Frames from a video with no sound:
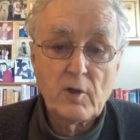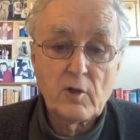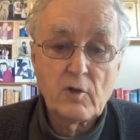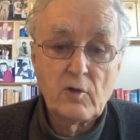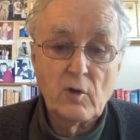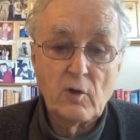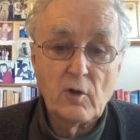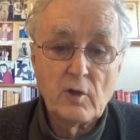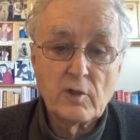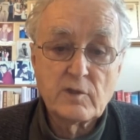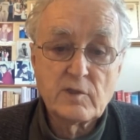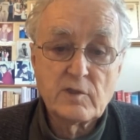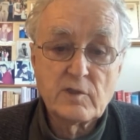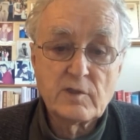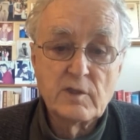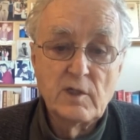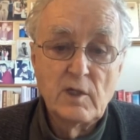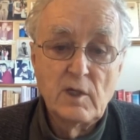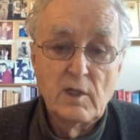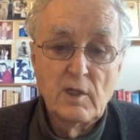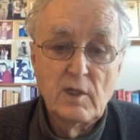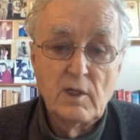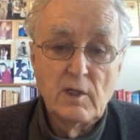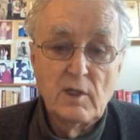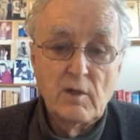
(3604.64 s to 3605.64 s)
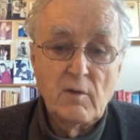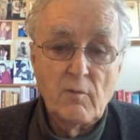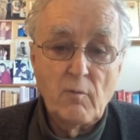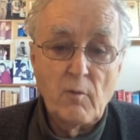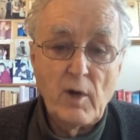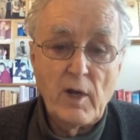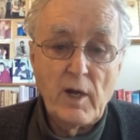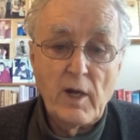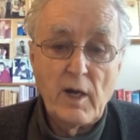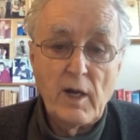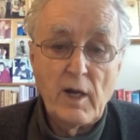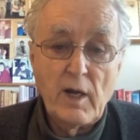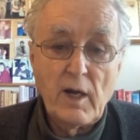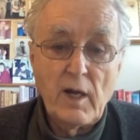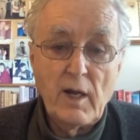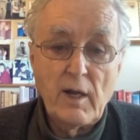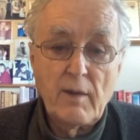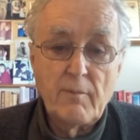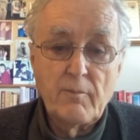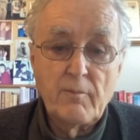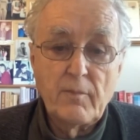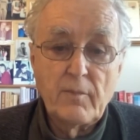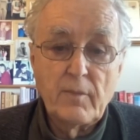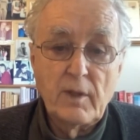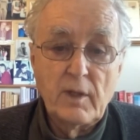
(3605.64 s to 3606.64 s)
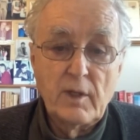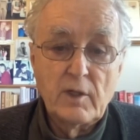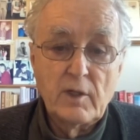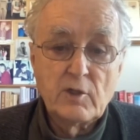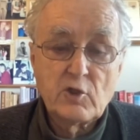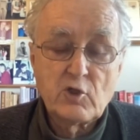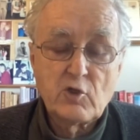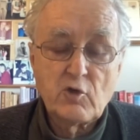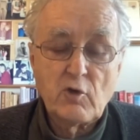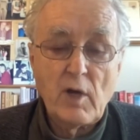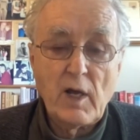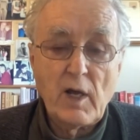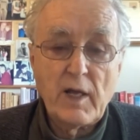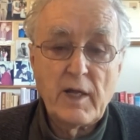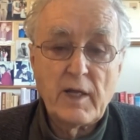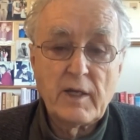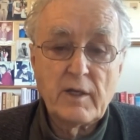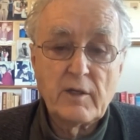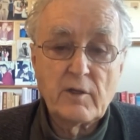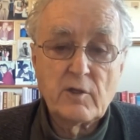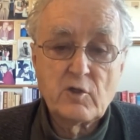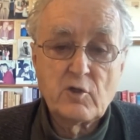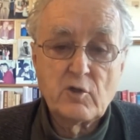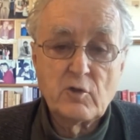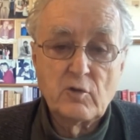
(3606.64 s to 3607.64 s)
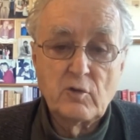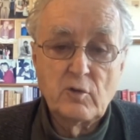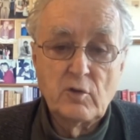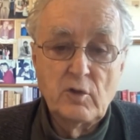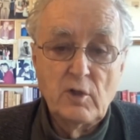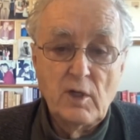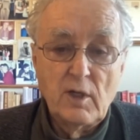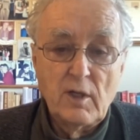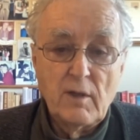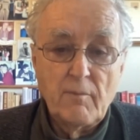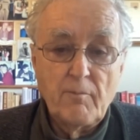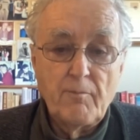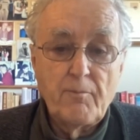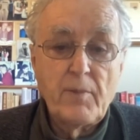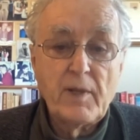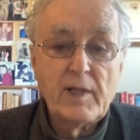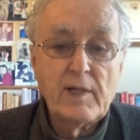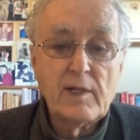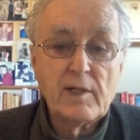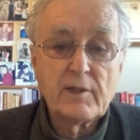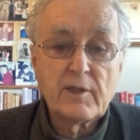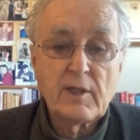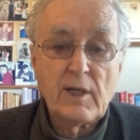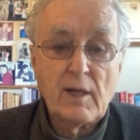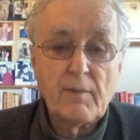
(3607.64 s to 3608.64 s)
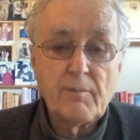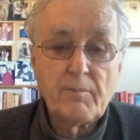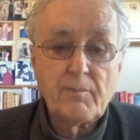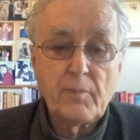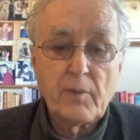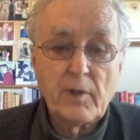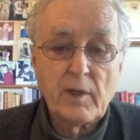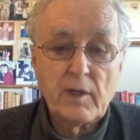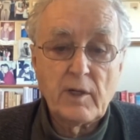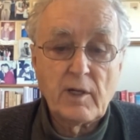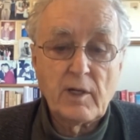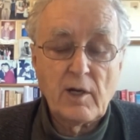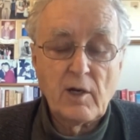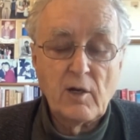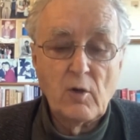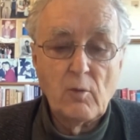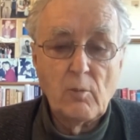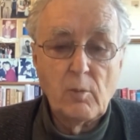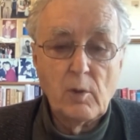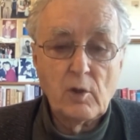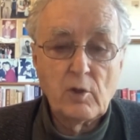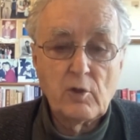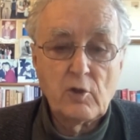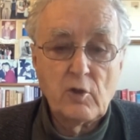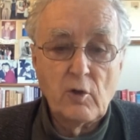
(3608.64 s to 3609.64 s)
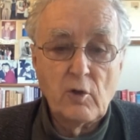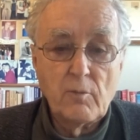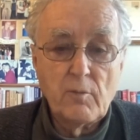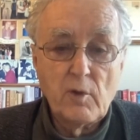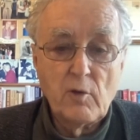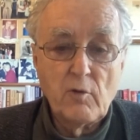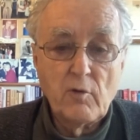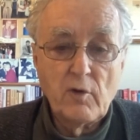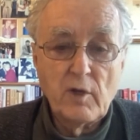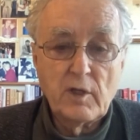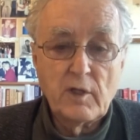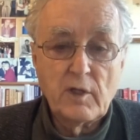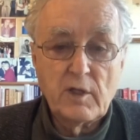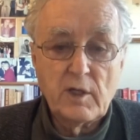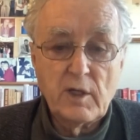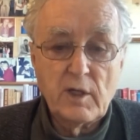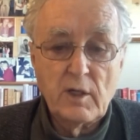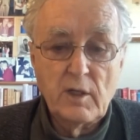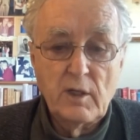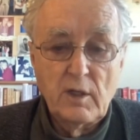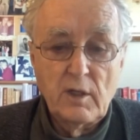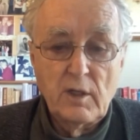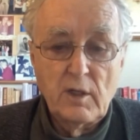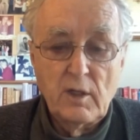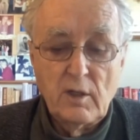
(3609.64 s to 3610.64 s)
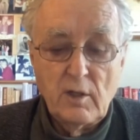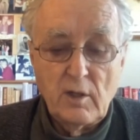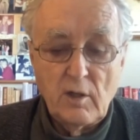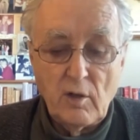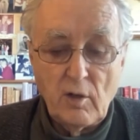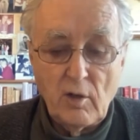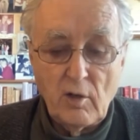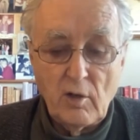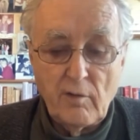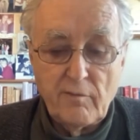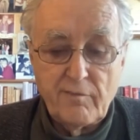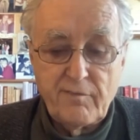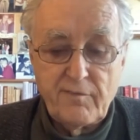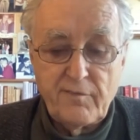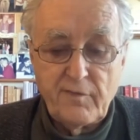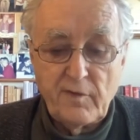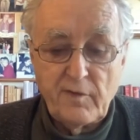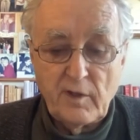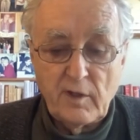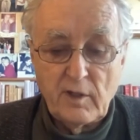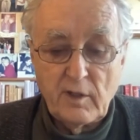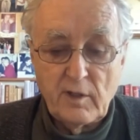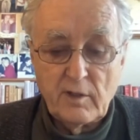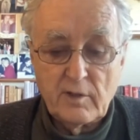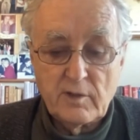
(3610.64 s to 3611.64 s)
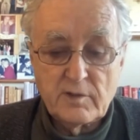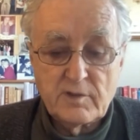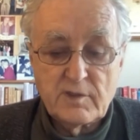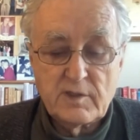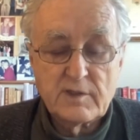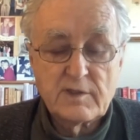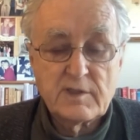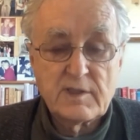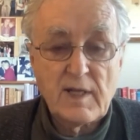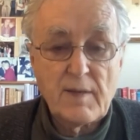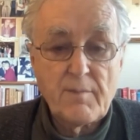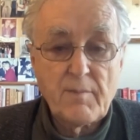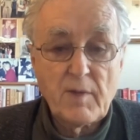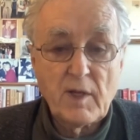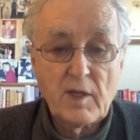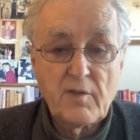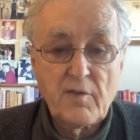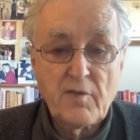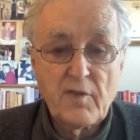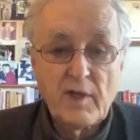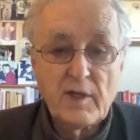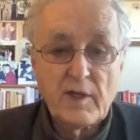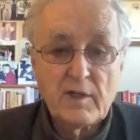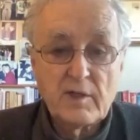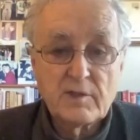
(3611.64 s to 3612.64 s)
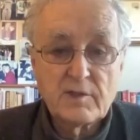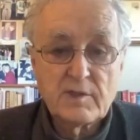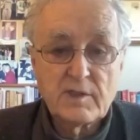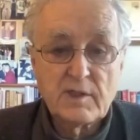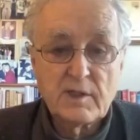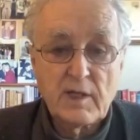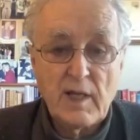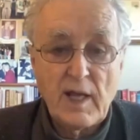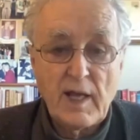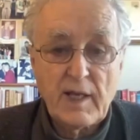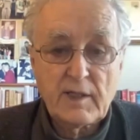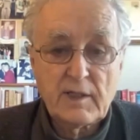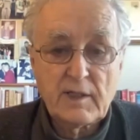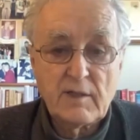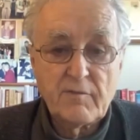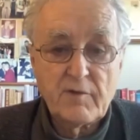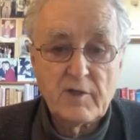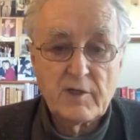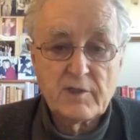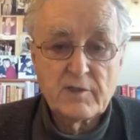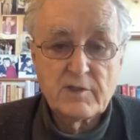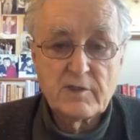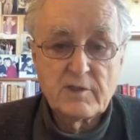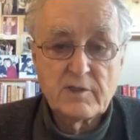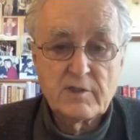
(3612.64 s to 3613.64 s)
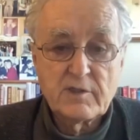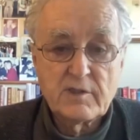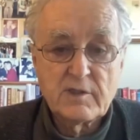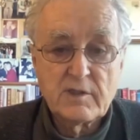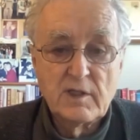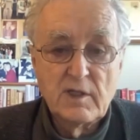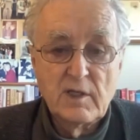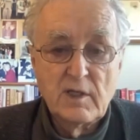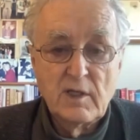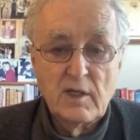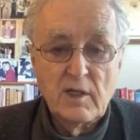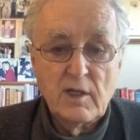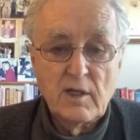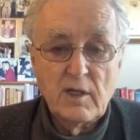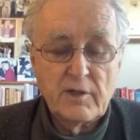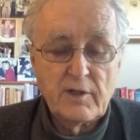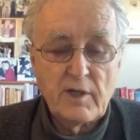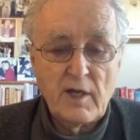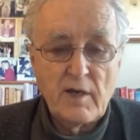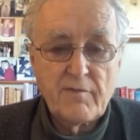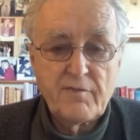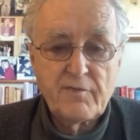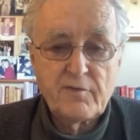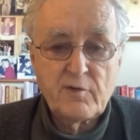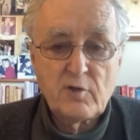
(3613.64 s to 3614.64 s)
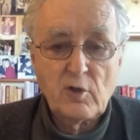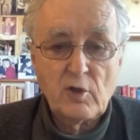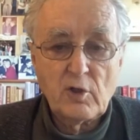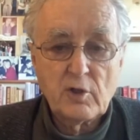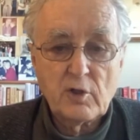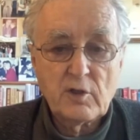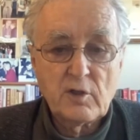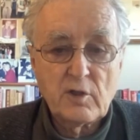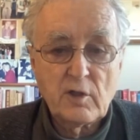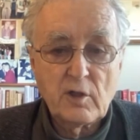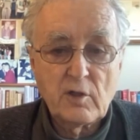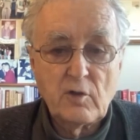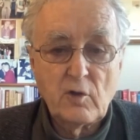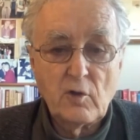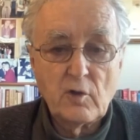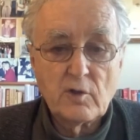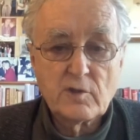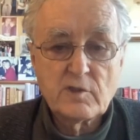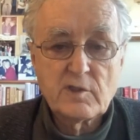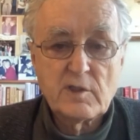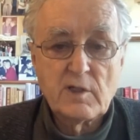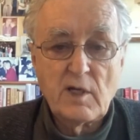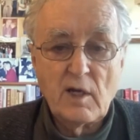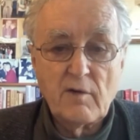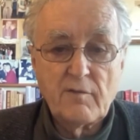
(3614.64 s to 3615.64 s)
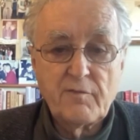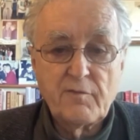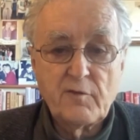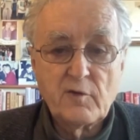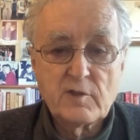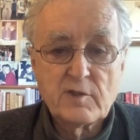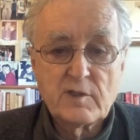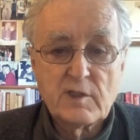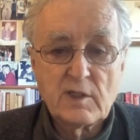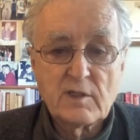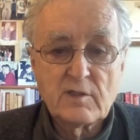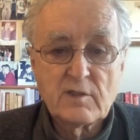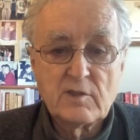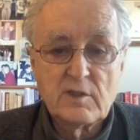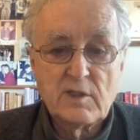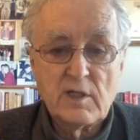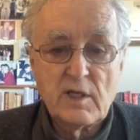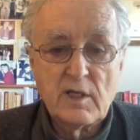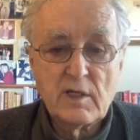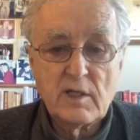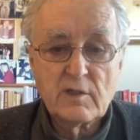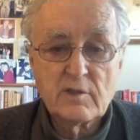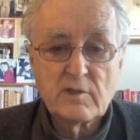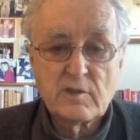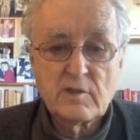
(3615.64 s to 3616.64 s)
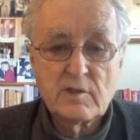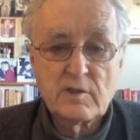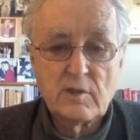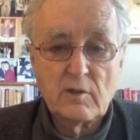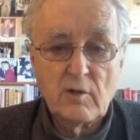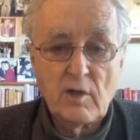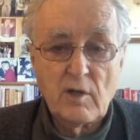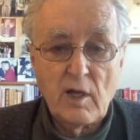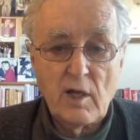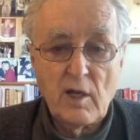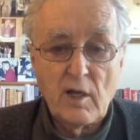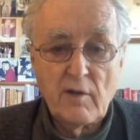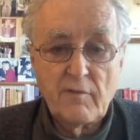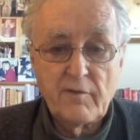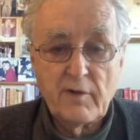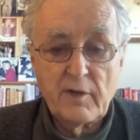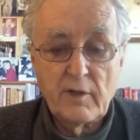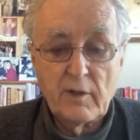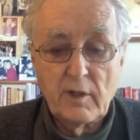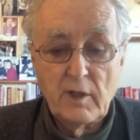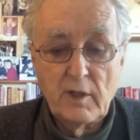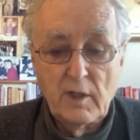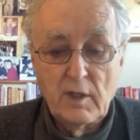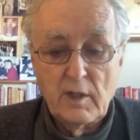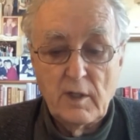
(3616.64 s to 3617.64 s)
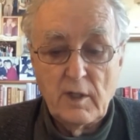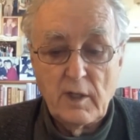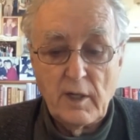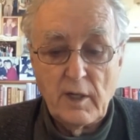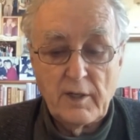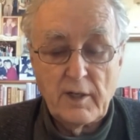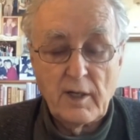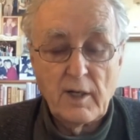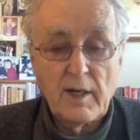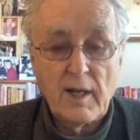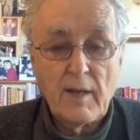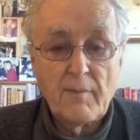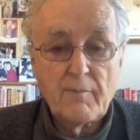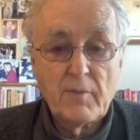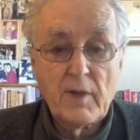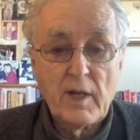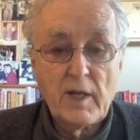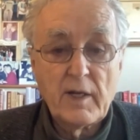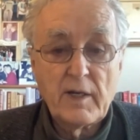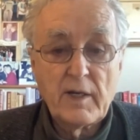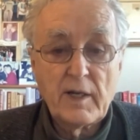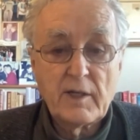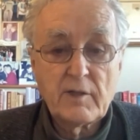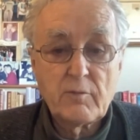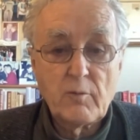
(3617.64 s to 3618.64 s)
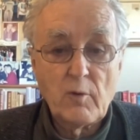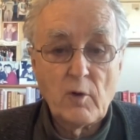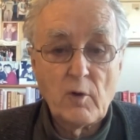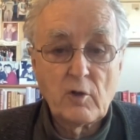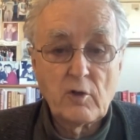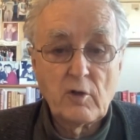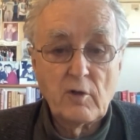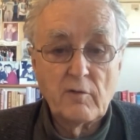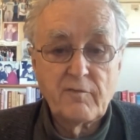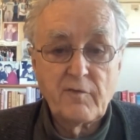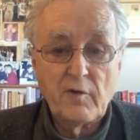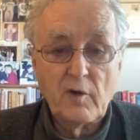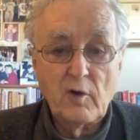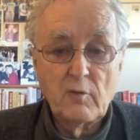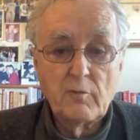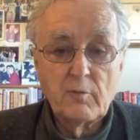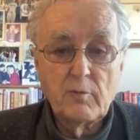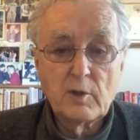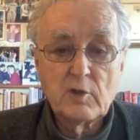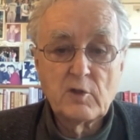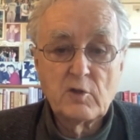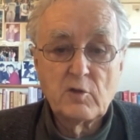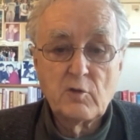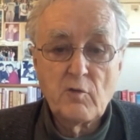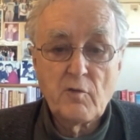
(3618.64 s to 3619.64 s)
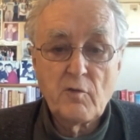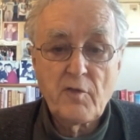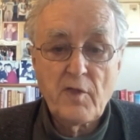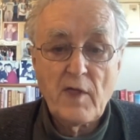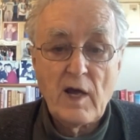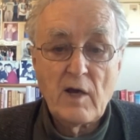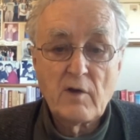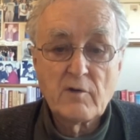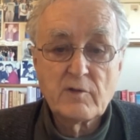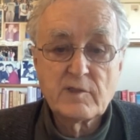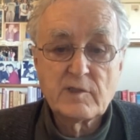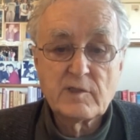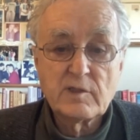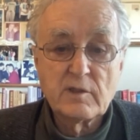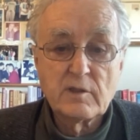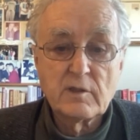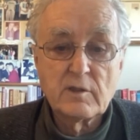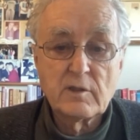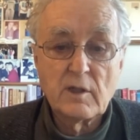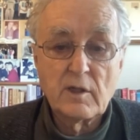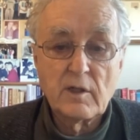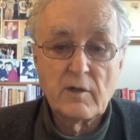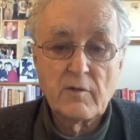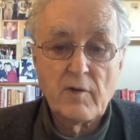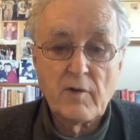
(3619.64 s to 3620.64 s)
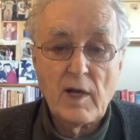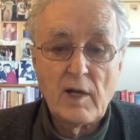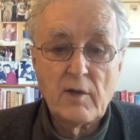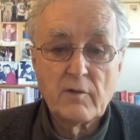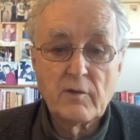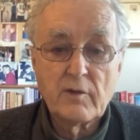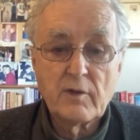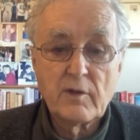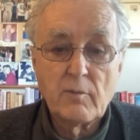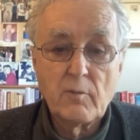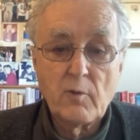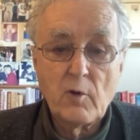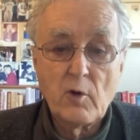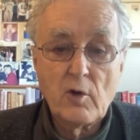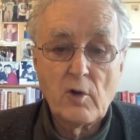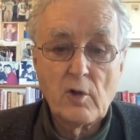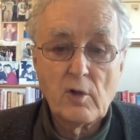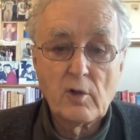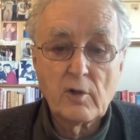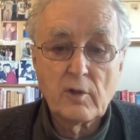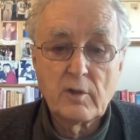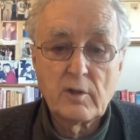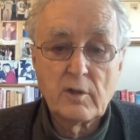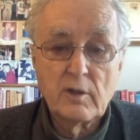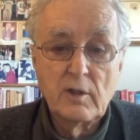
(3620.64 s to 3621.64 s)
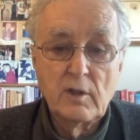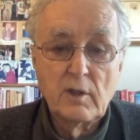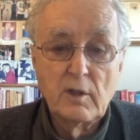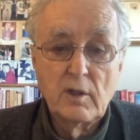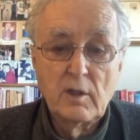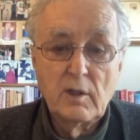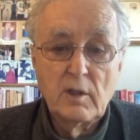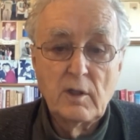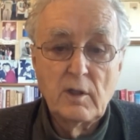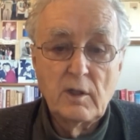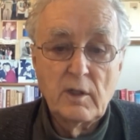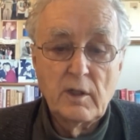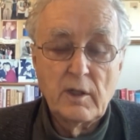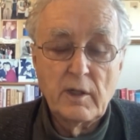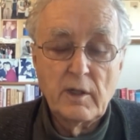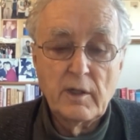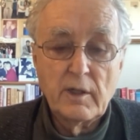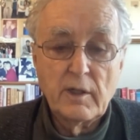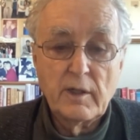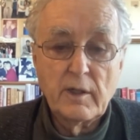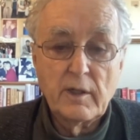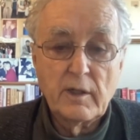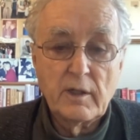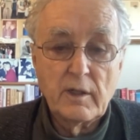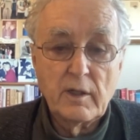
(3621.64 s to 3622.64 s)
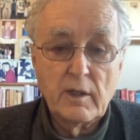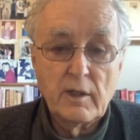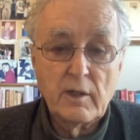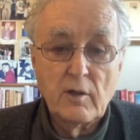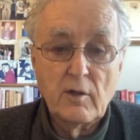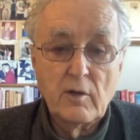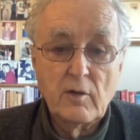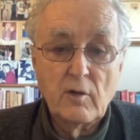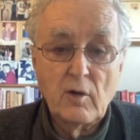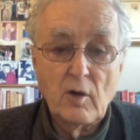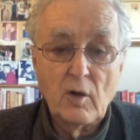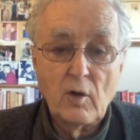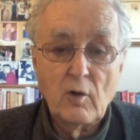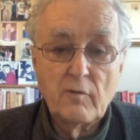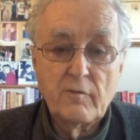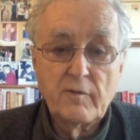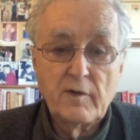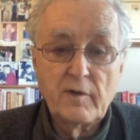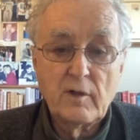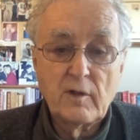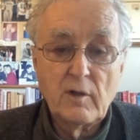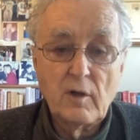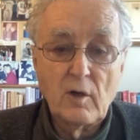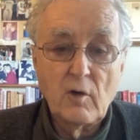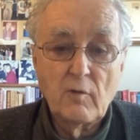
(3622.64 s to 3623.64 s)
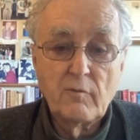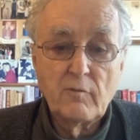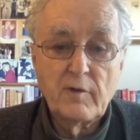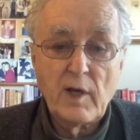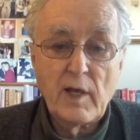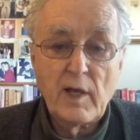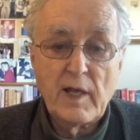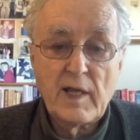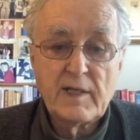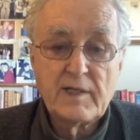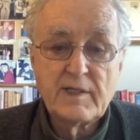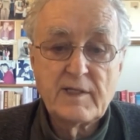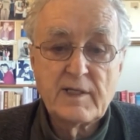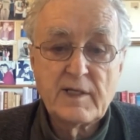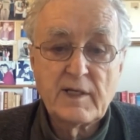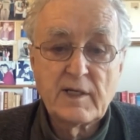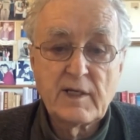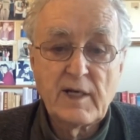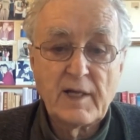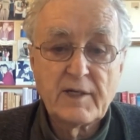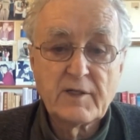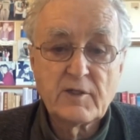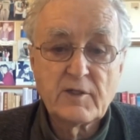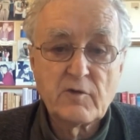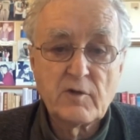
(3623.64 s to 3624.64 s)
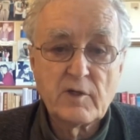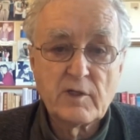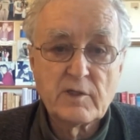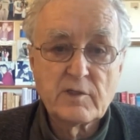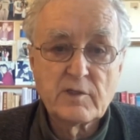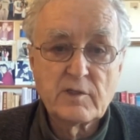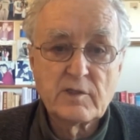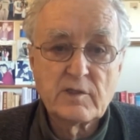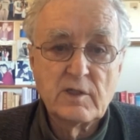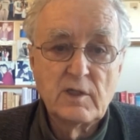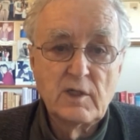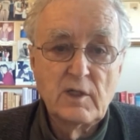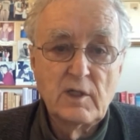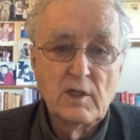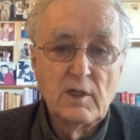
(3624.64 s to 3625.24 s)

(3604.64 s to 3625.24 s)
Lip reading: course, where I'm trying to build up a global community of systemic thinkers and activists. And I've taught the course now for 6 years. So I have an alumni network of over 2,000 around the world in over 80 countries.